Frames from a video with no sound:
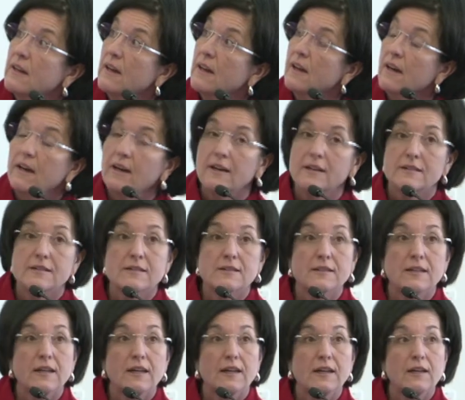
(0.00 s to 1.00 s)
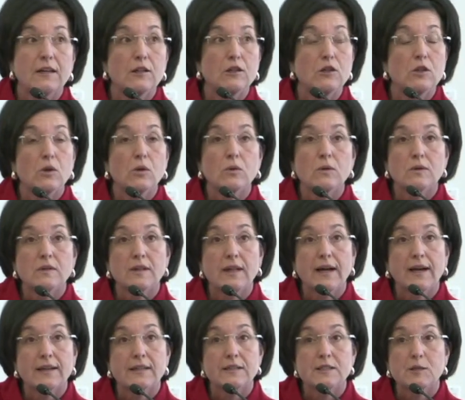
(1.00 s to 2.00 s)
has a local
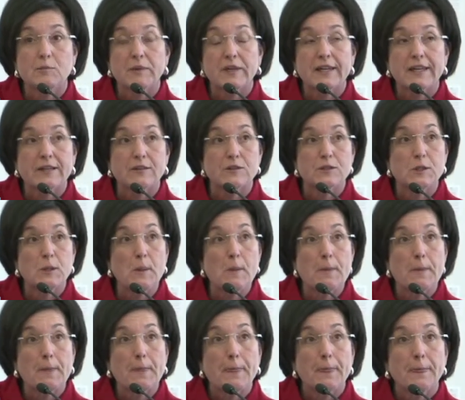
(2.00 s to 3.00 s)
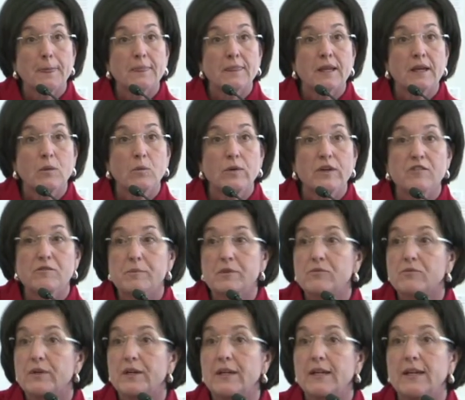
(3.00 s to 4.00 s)
academic council, and we've been
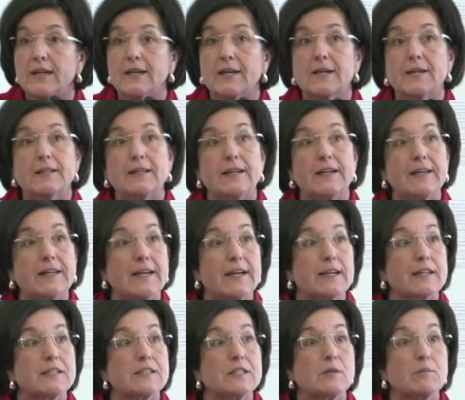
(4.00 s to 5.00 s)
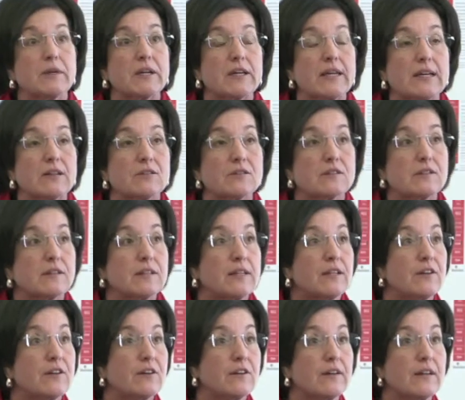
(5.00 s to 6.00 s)
running an academic council
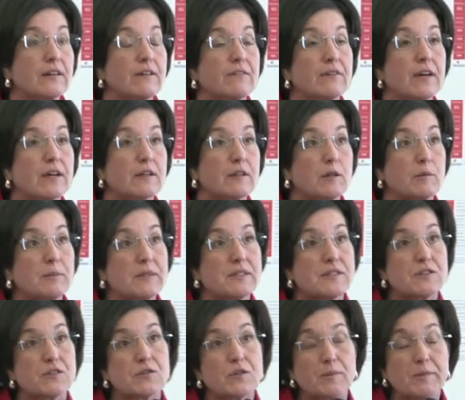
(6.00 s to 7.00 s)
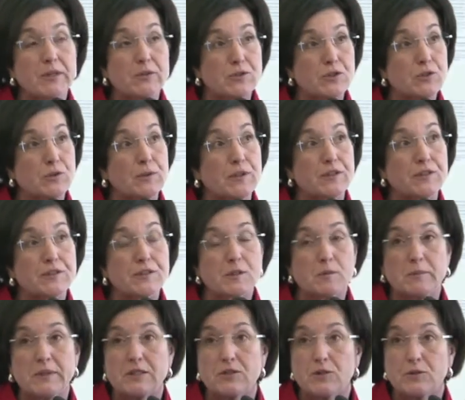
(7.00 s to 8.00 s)
here in the Faculty of Business for about 2 years. It'll
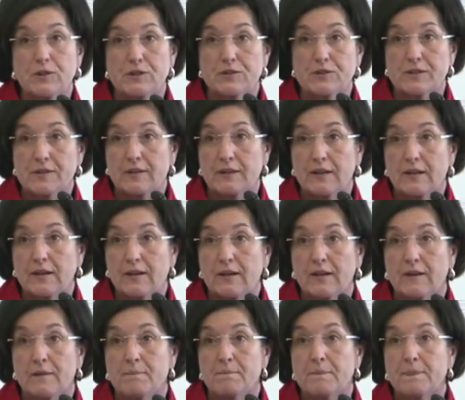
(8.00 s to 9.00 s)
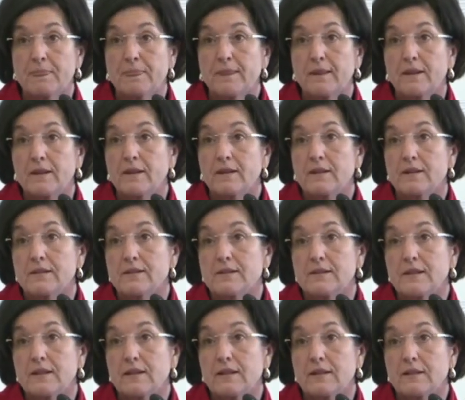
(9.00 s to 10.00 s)
be 2 years, I think,
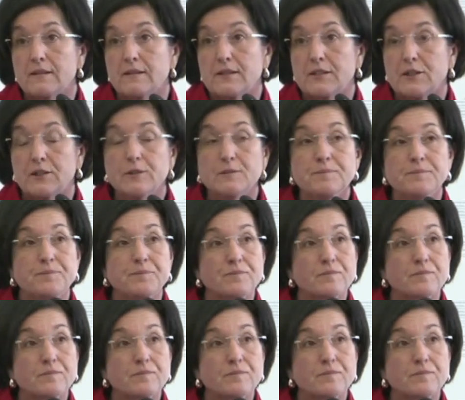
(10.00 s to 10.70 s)
this year.